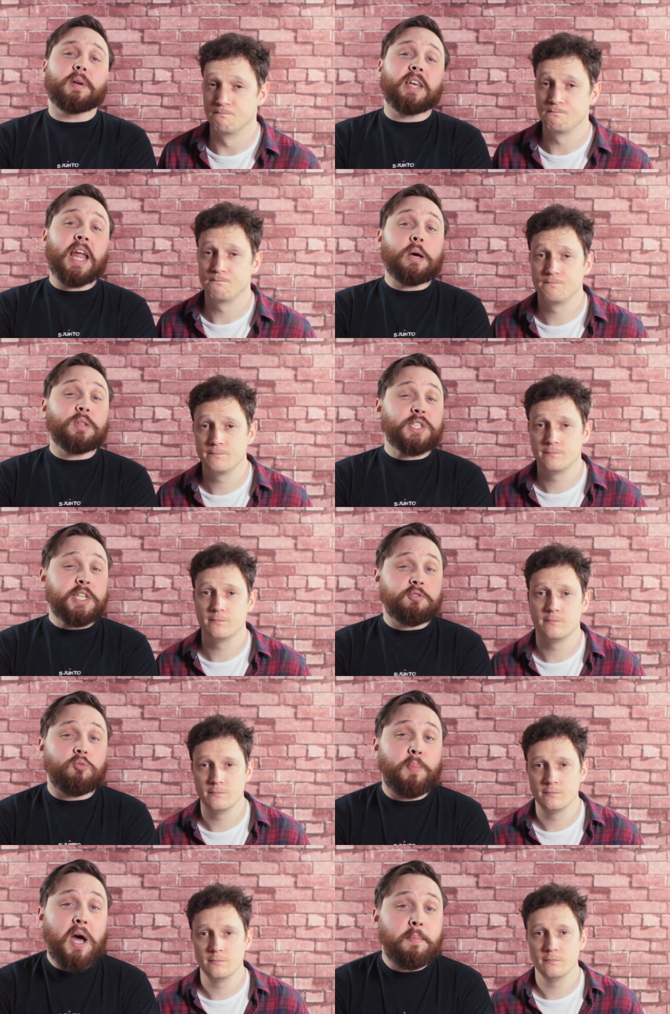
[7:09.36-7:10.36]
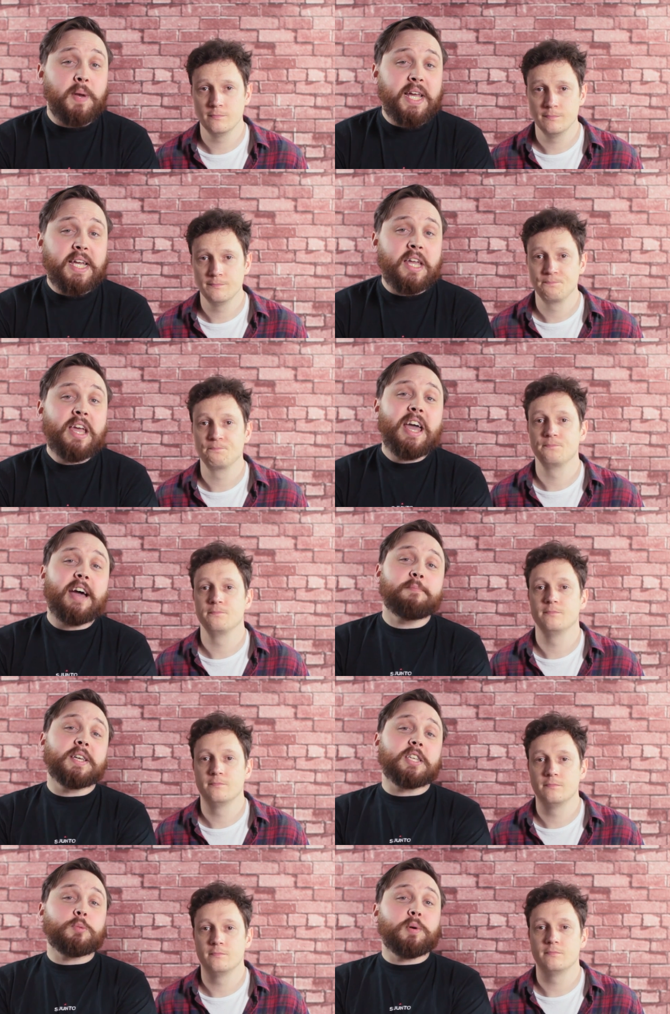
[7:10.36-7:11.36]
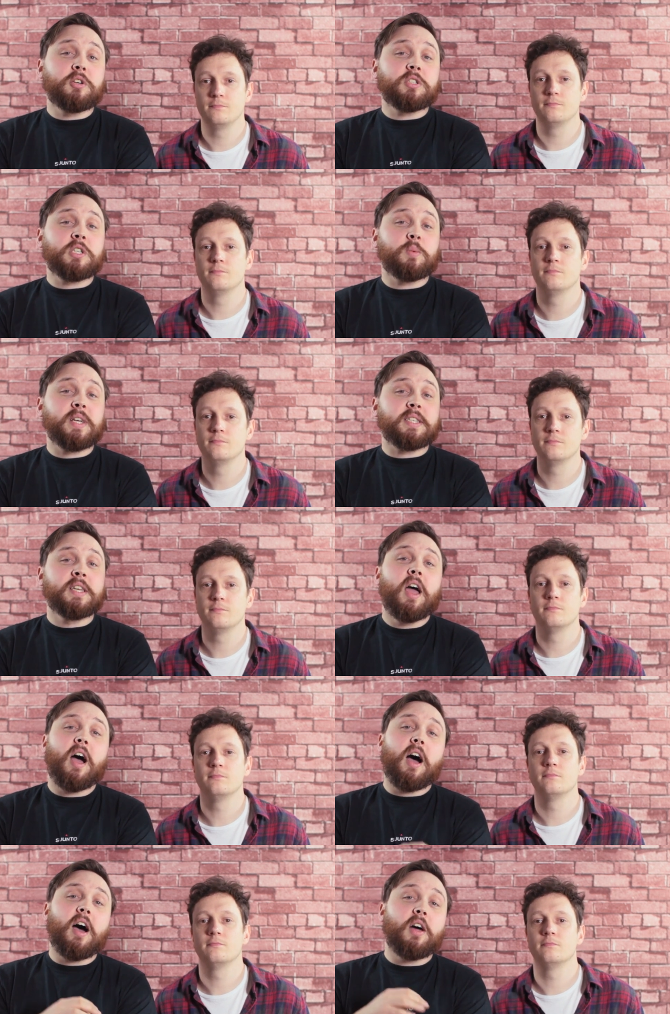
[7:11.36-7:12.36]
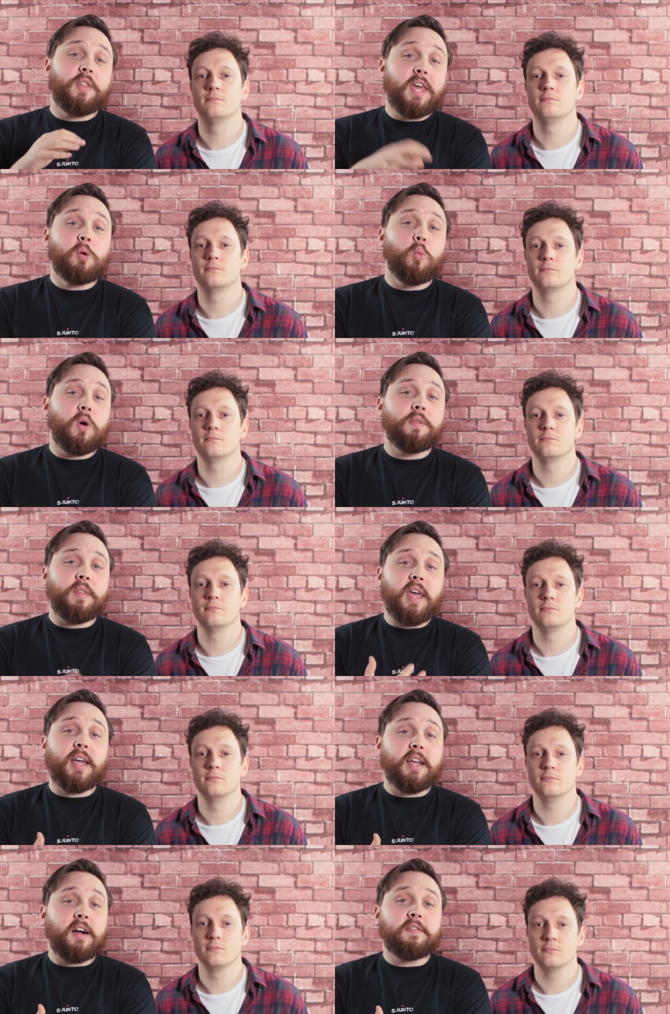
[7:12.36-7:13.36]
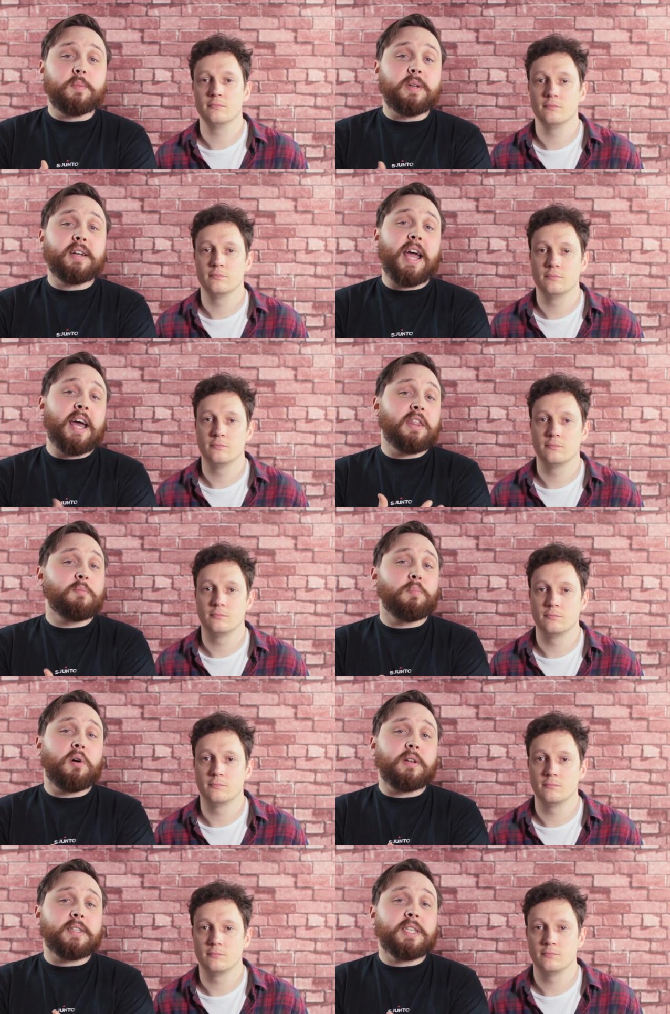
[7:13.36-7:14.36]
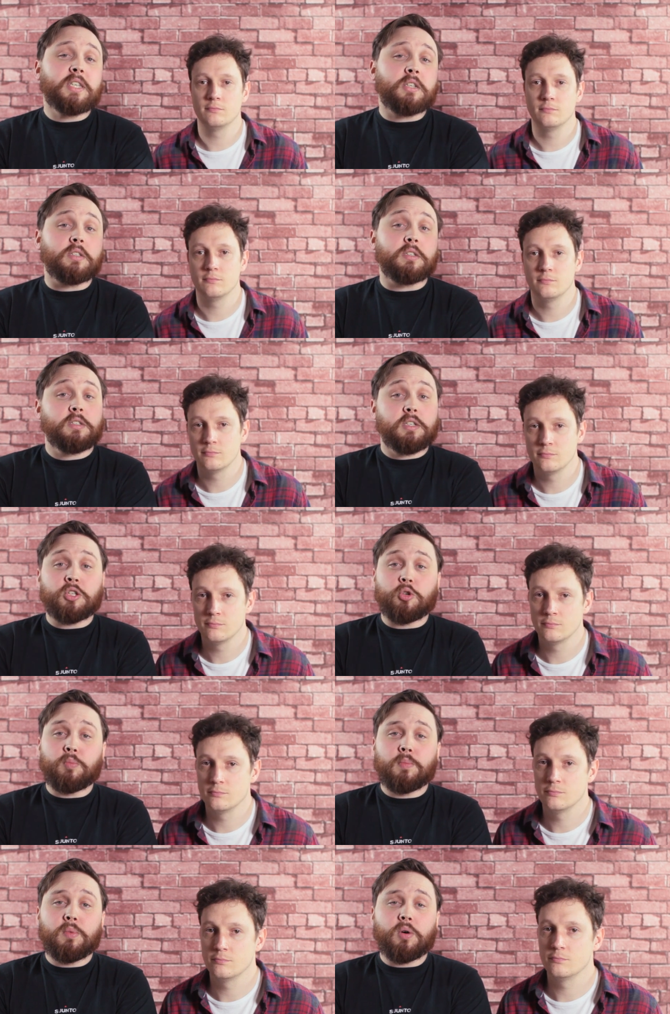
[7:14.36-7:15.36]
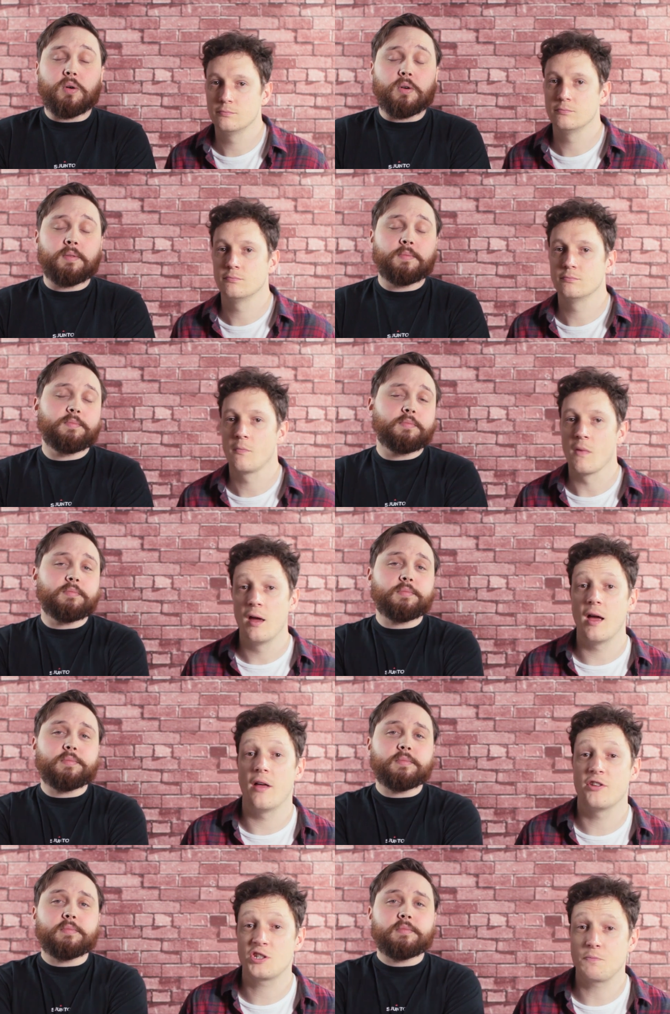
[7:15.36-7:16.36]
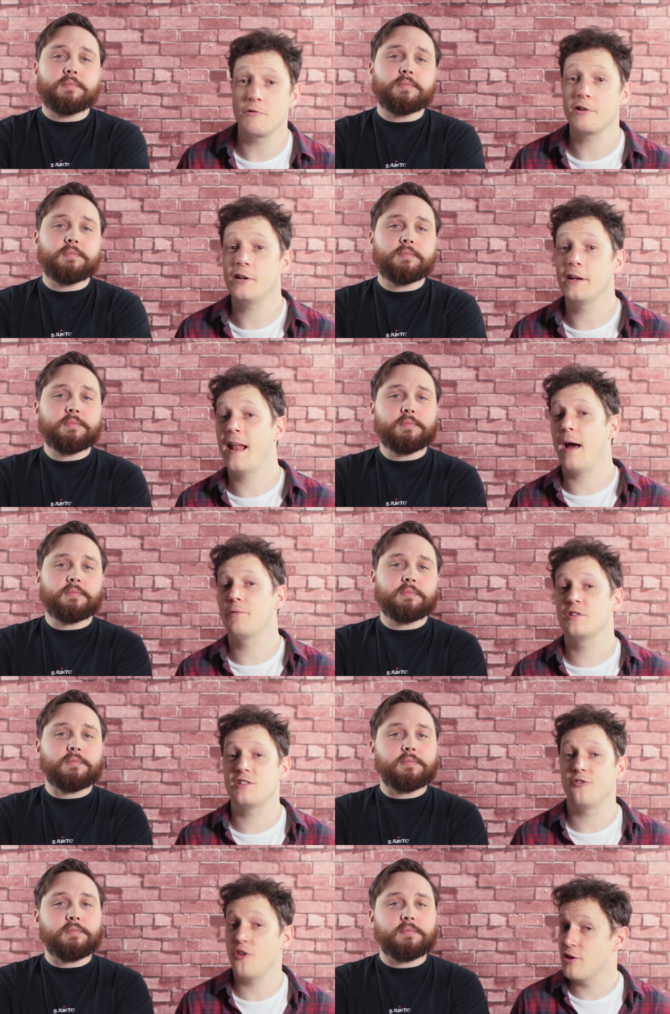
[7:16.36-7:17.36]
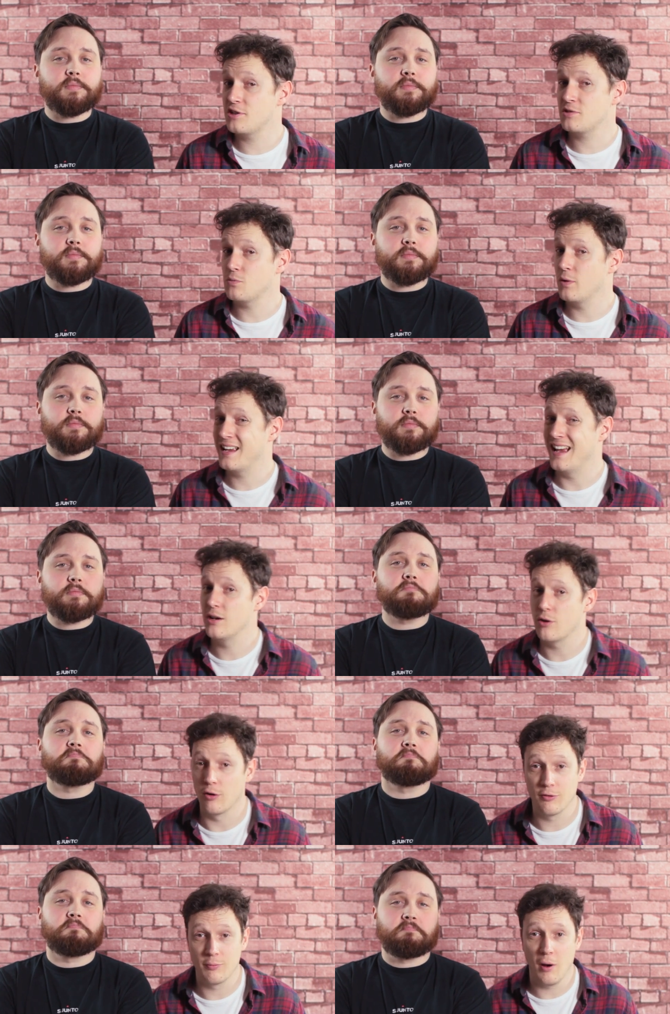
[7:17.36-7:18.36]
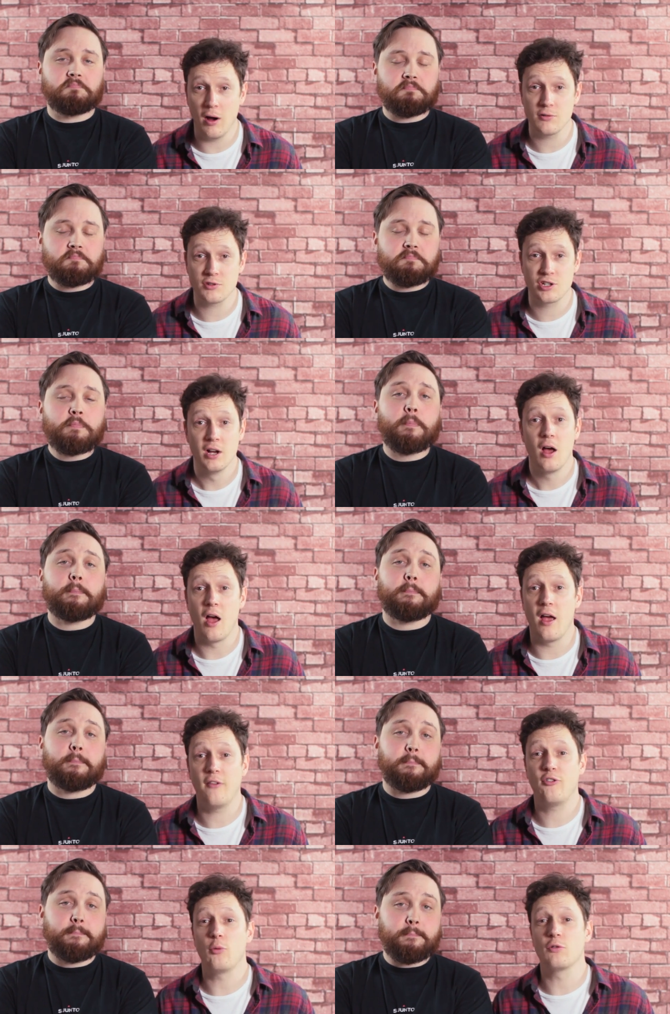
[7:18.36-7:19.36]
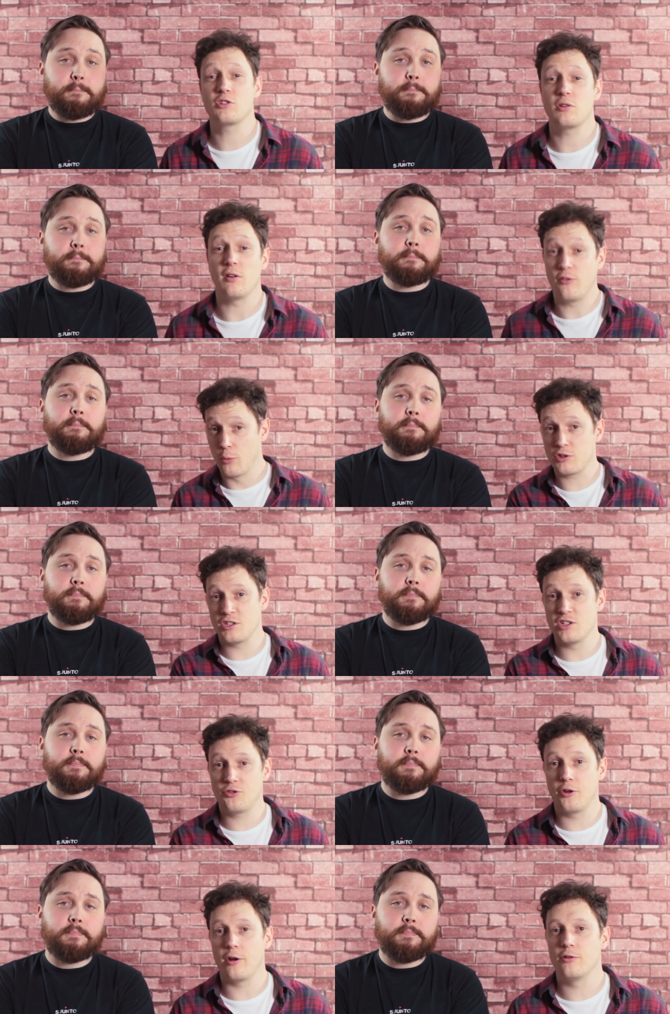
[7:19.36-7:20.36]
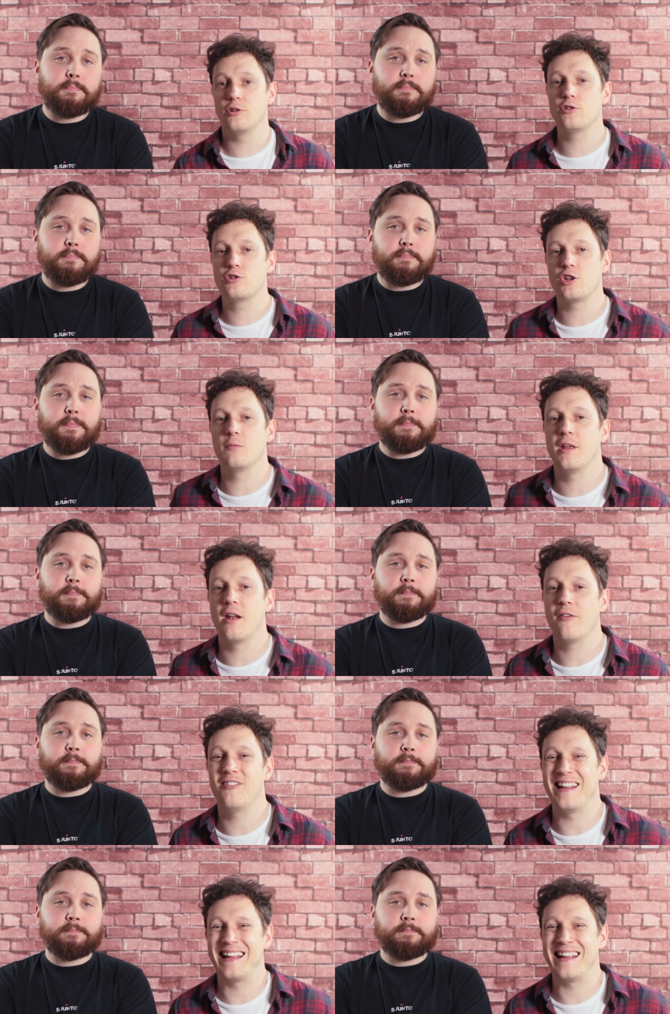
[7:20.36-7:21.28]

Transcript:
Speaker 1: but now the general public have been exposed to it. they want their government and politicians to do
Speaker 2: more. Now the spring clean happens the first weekend of March. Uh, if you want, if you're watching this video on YouTube, then I've